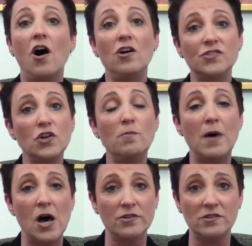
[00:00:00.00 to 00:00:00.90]
also
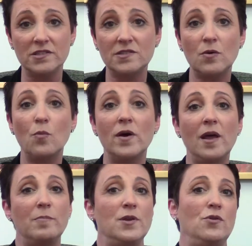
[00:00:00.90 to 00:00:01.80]
models what
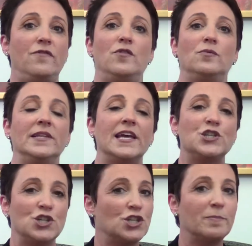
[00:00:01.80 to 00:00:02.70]
a beautiful
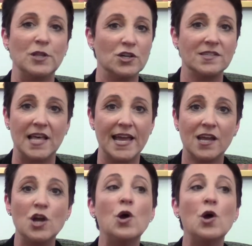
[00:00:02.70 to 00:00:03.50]
relationship looks like.